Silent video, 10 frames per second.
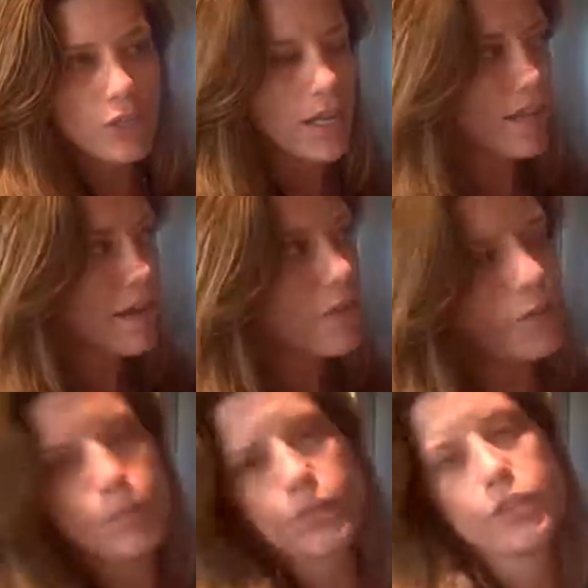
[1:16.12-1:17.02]
and
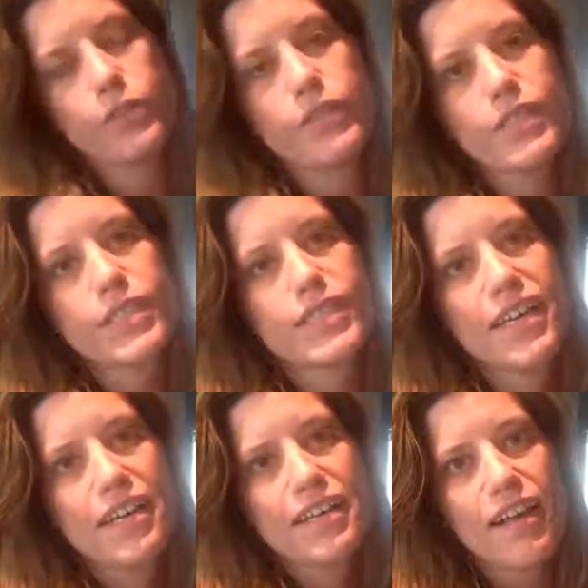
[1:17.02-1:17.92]
other pollutants.
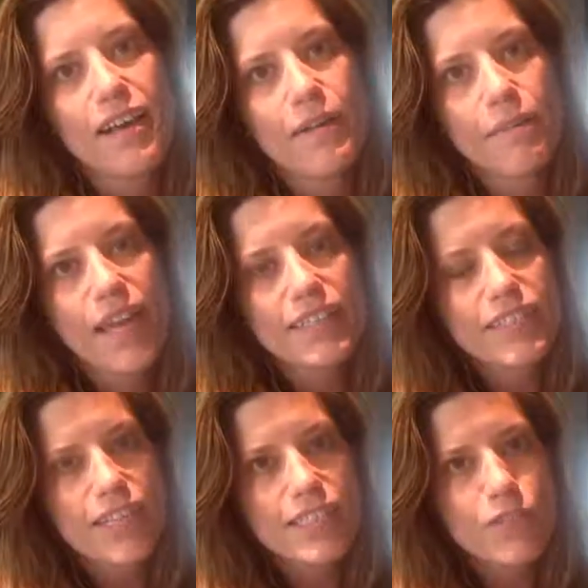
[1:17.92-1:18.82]
Um,
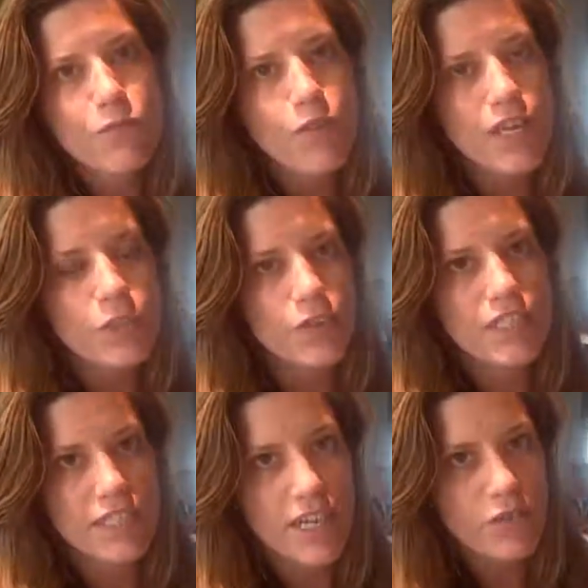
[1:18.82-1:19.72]
excess
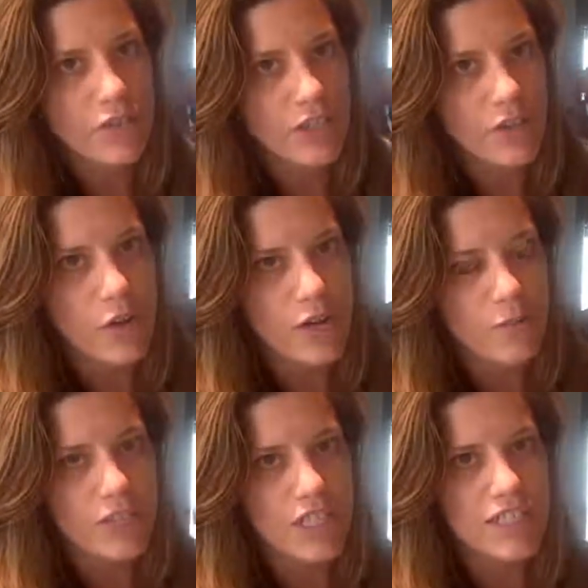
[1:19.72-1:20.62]
phosphorus and nitrogen loading
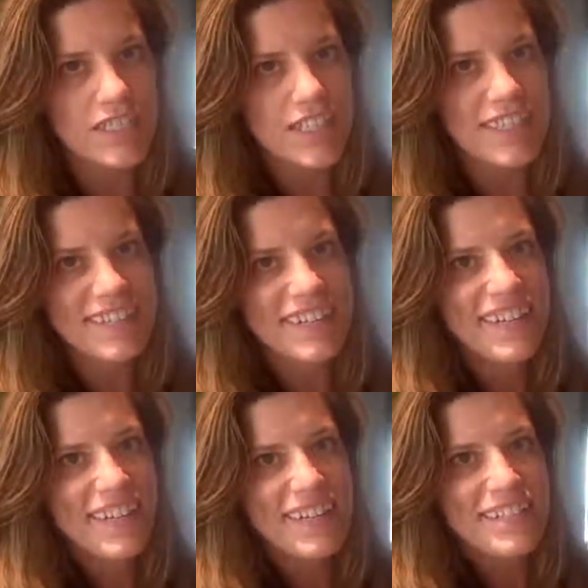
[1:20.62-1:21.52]
results in
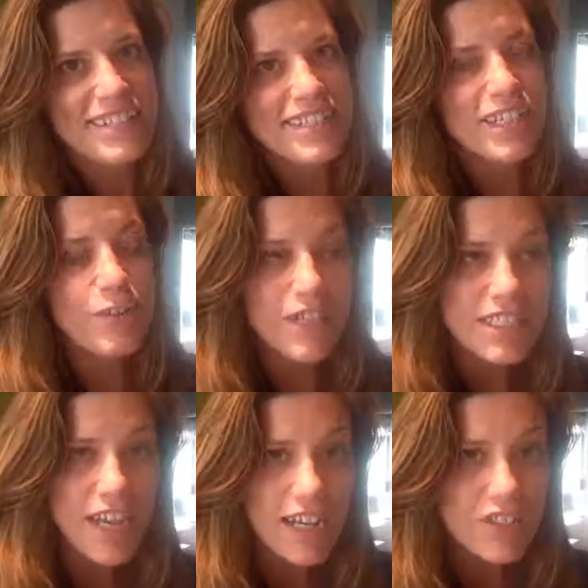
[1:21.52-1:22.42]

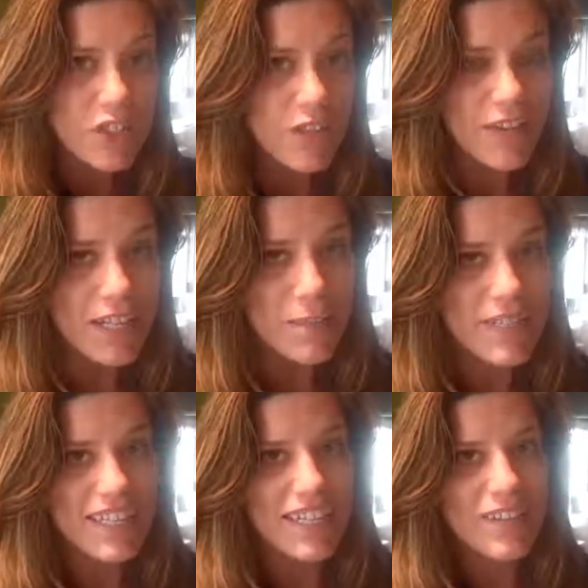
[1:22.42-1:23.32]
decreased oxygen
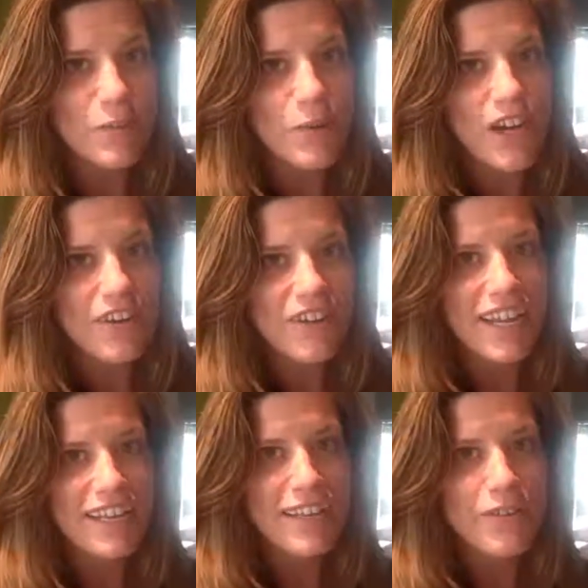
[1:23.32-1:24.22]
availability in the water
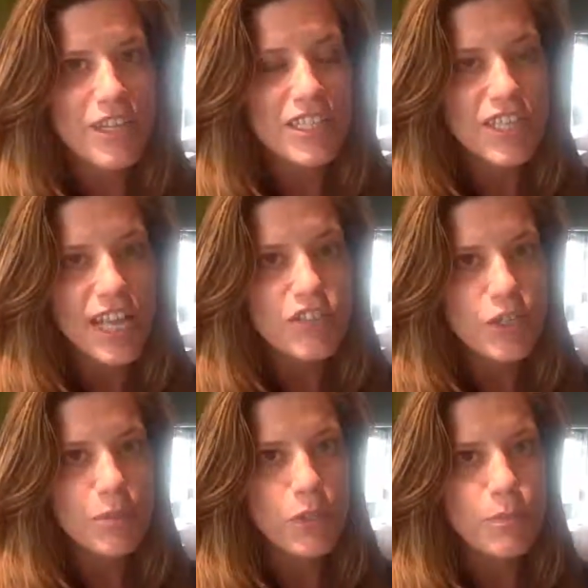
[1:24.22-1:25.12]
and increased
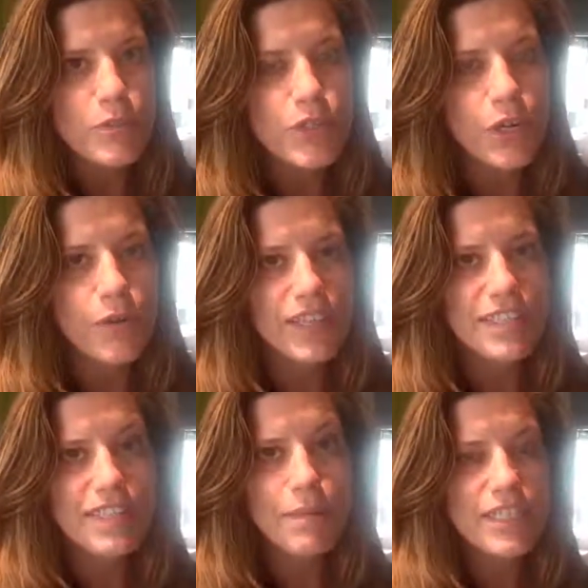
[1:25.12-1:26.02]
algae blooms. So in the
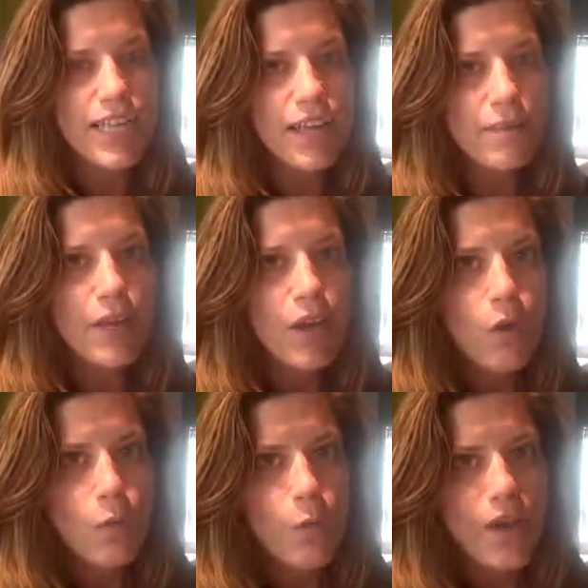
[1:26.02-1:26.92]
summertime,
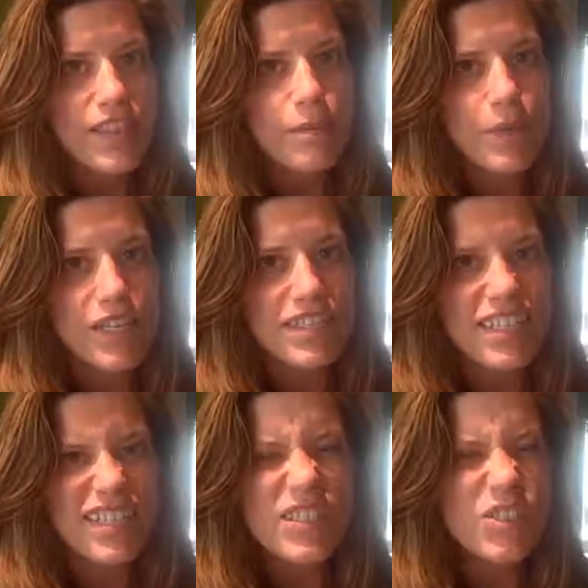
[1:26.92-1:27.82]
when the
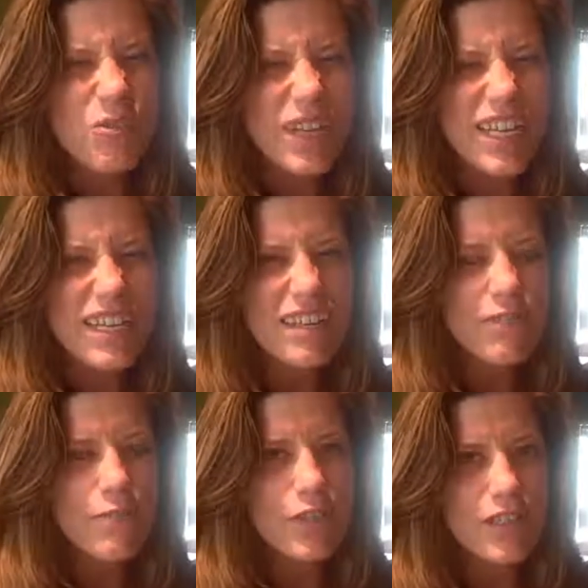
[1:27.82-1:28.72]
Baltic is green and
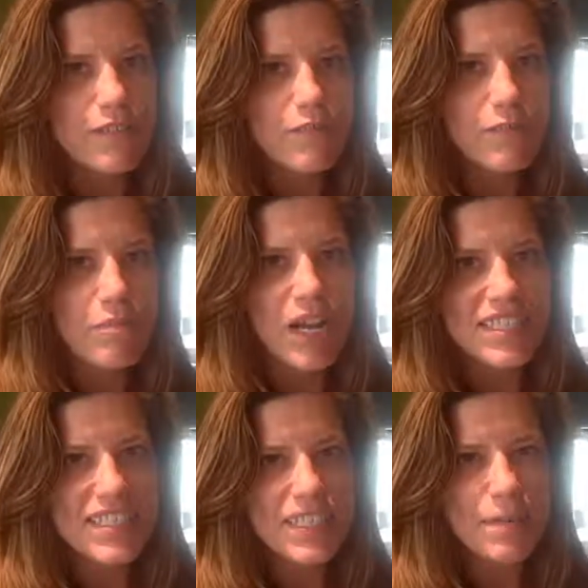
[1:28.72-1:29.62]
full of
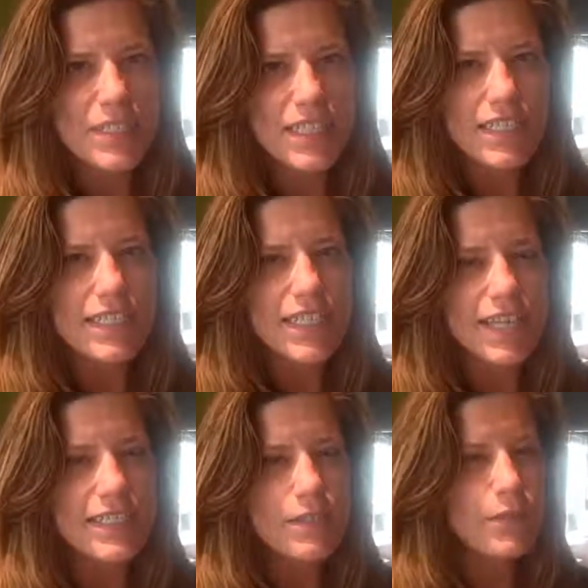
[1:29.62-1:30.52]
mossy substance,
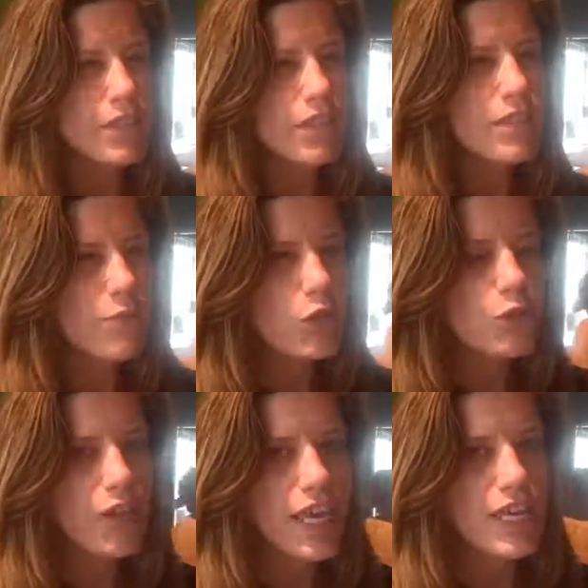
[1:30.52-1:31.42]
that's the result of
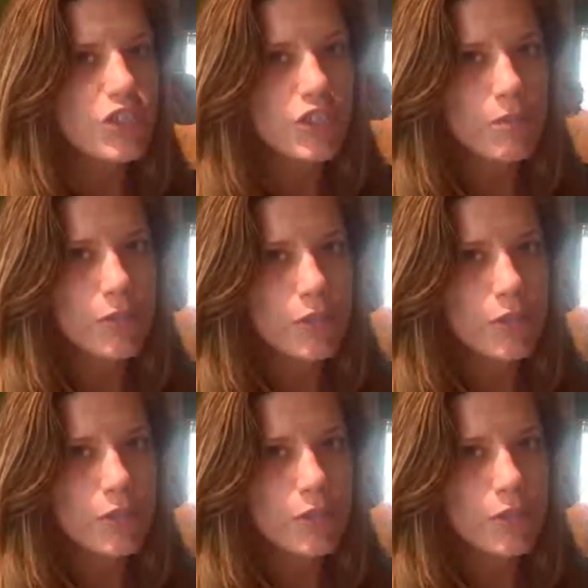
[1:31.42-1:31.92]
eutrophication